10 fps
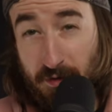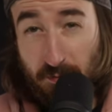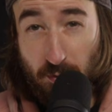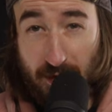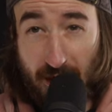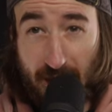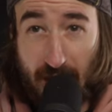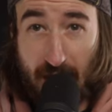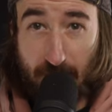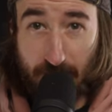
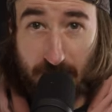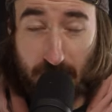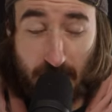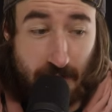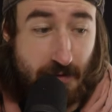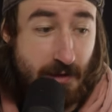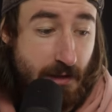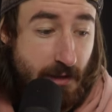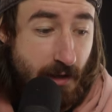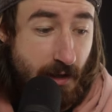2.8 aperture
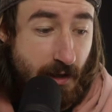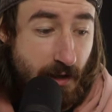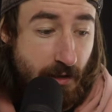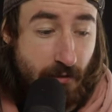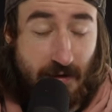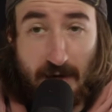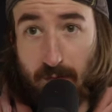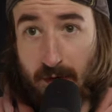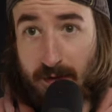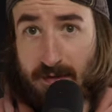uh, on that one.